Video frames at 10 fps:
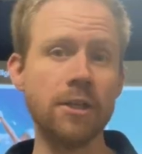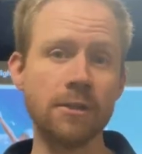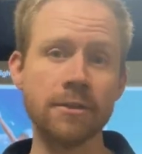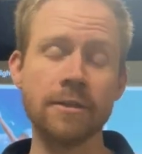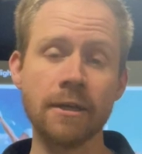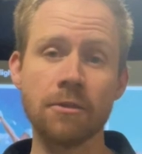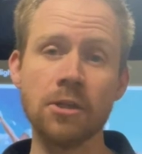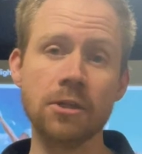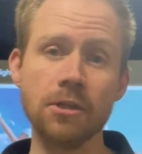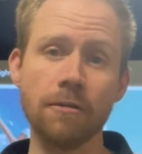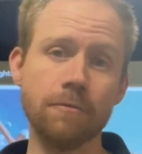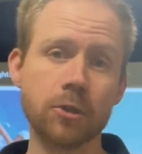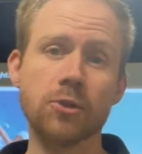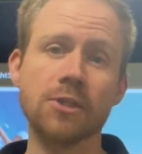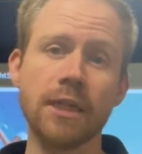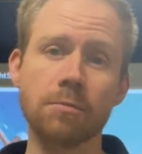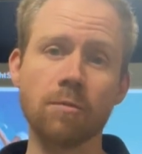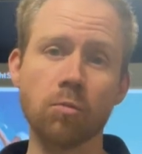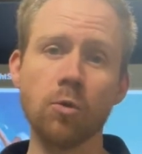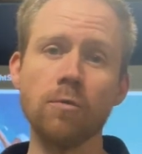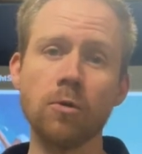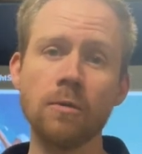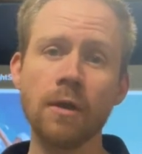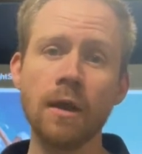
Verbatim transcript: didn't get the official stamp of approval.